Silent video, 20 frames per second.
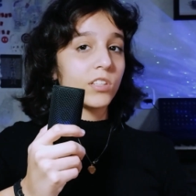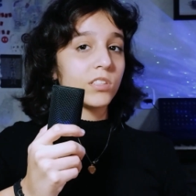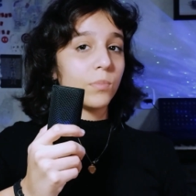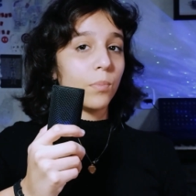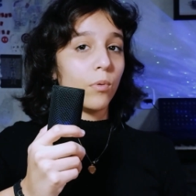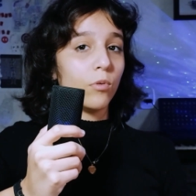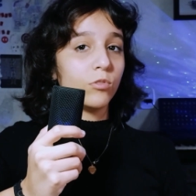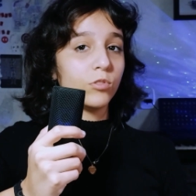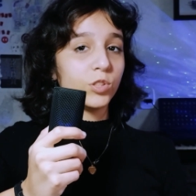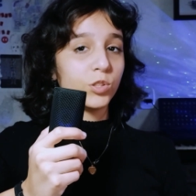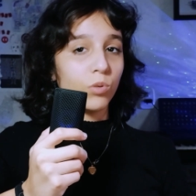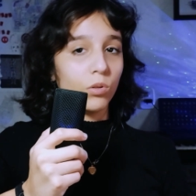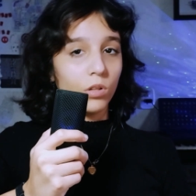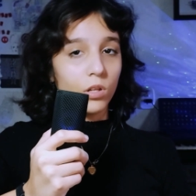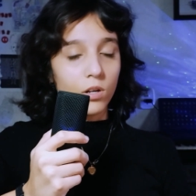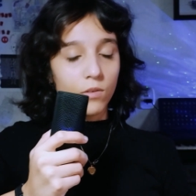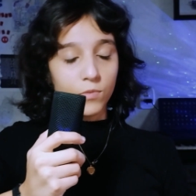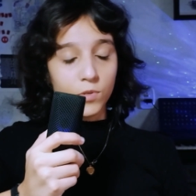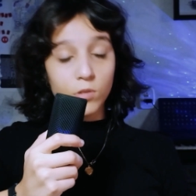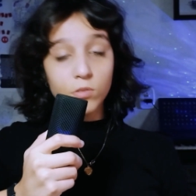where you're exposed to a
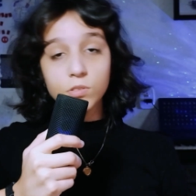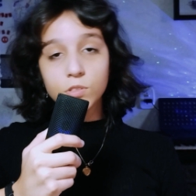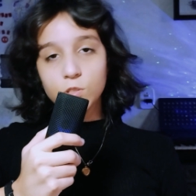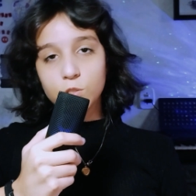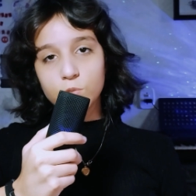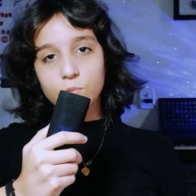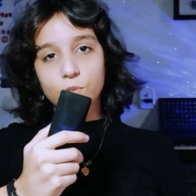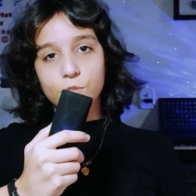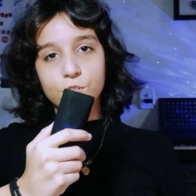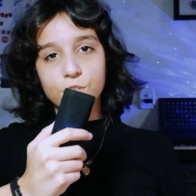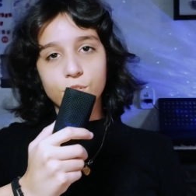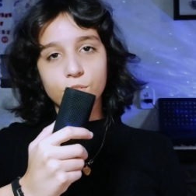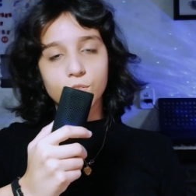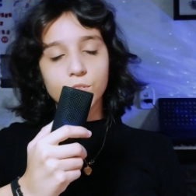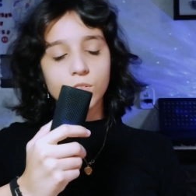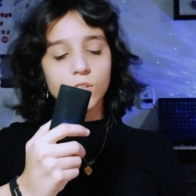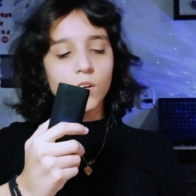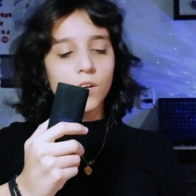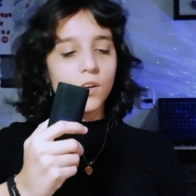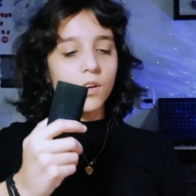lot of new
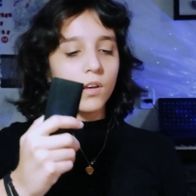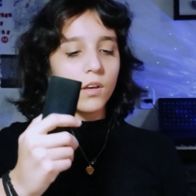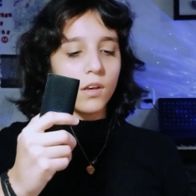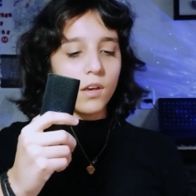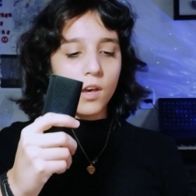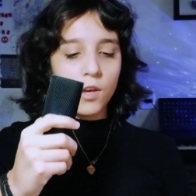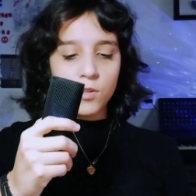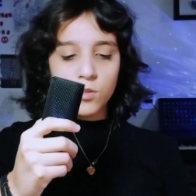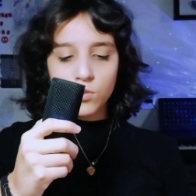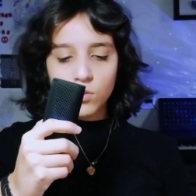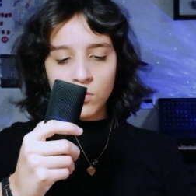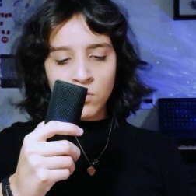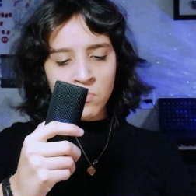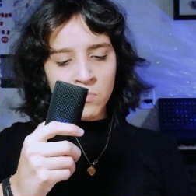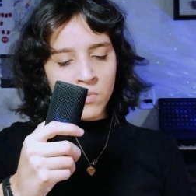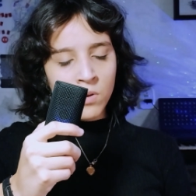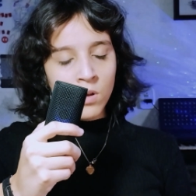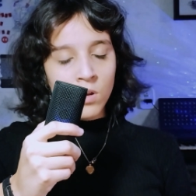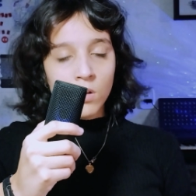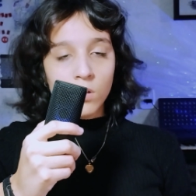situations.
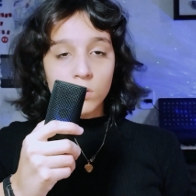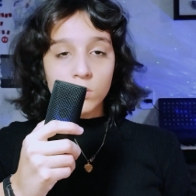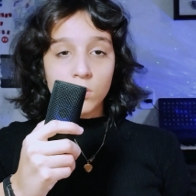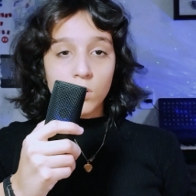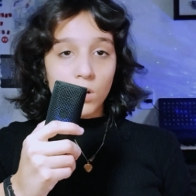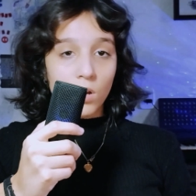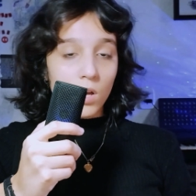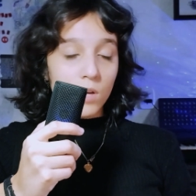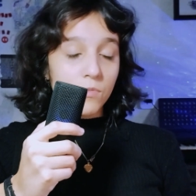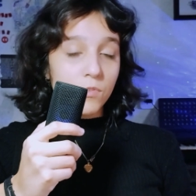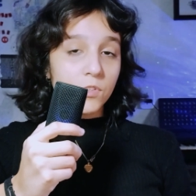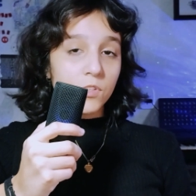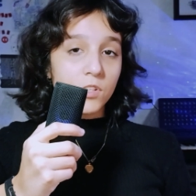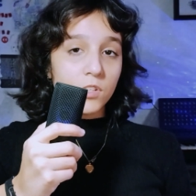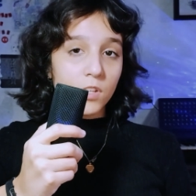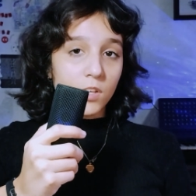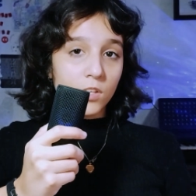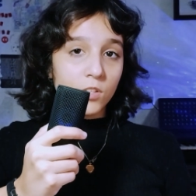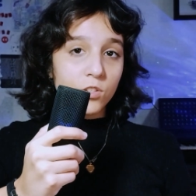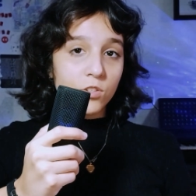And not every
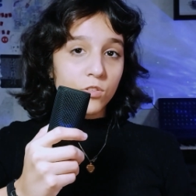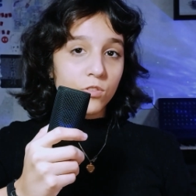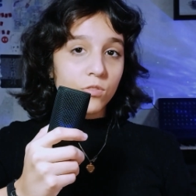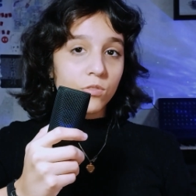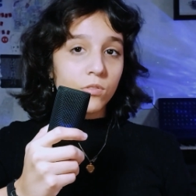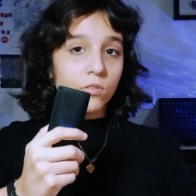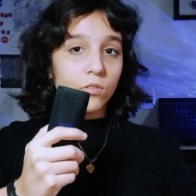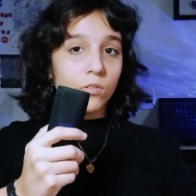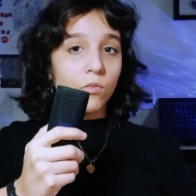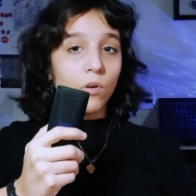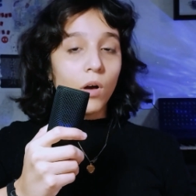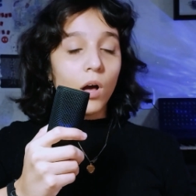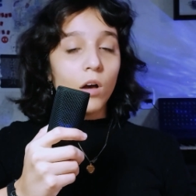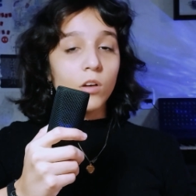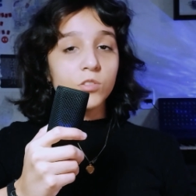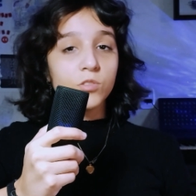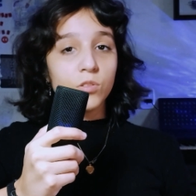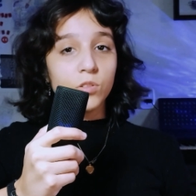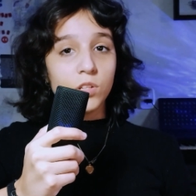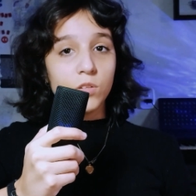teenager knows
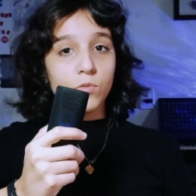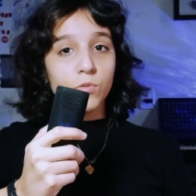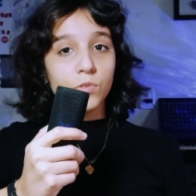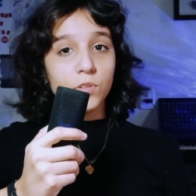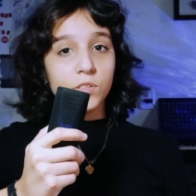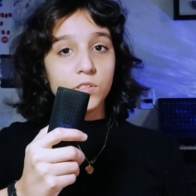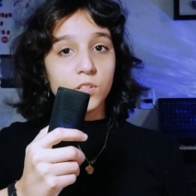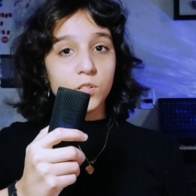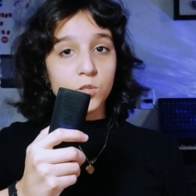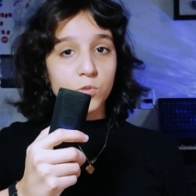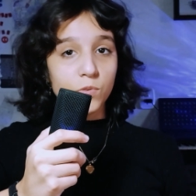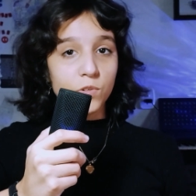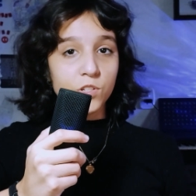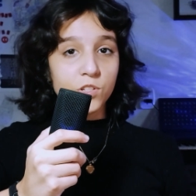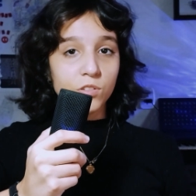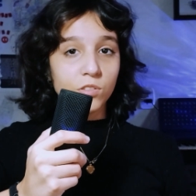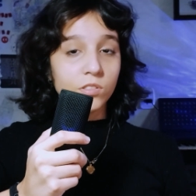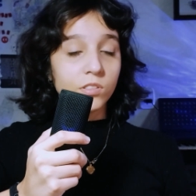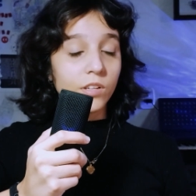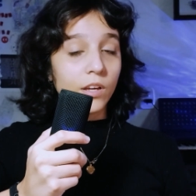how to deal with these
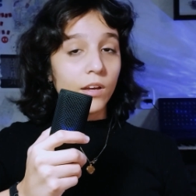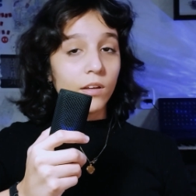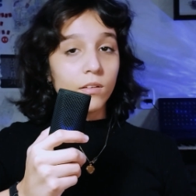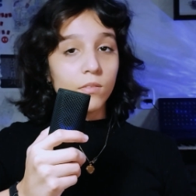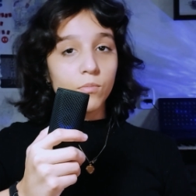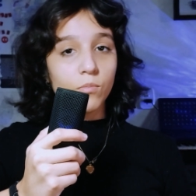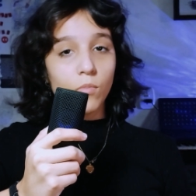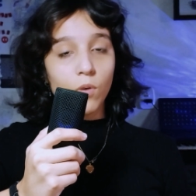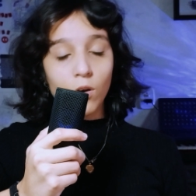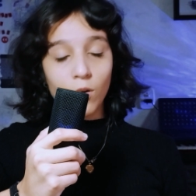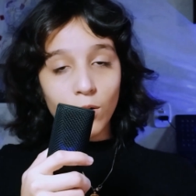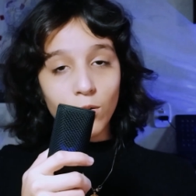situations at